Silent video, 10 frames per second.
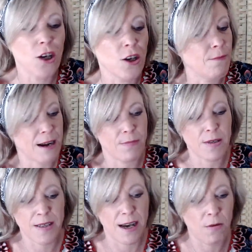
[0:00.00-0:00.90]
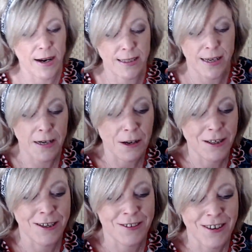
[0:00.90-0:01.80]
You might have been sat waiting,
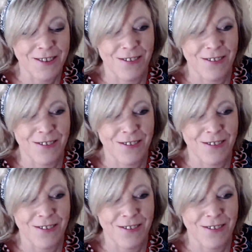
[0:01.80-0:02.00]
you know,